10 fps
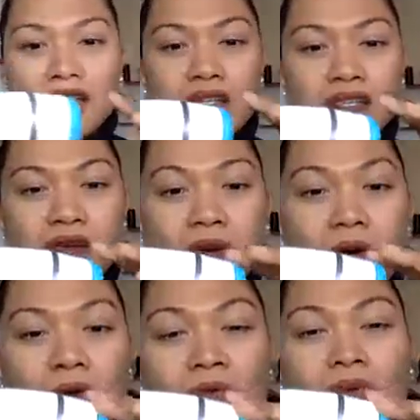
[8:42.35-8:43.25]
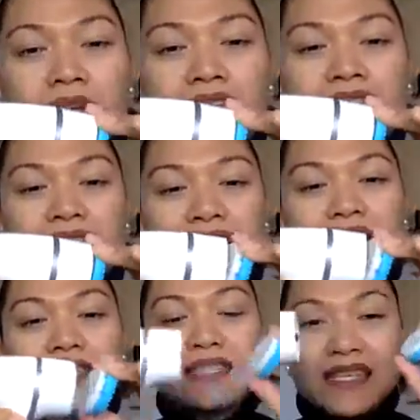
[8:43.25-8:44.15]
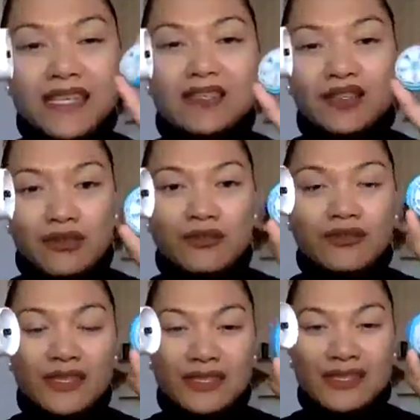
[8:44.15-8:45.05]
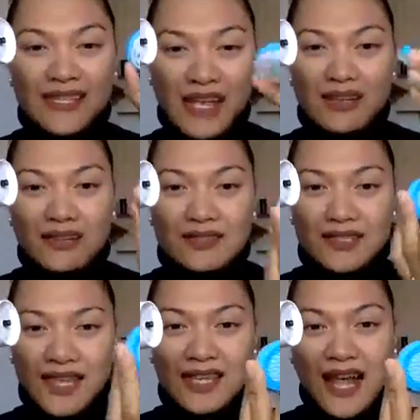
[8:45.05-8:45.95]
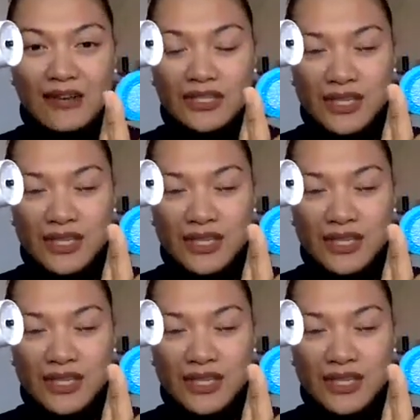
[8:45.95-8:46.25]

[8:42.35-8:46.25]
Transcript: you always need to take out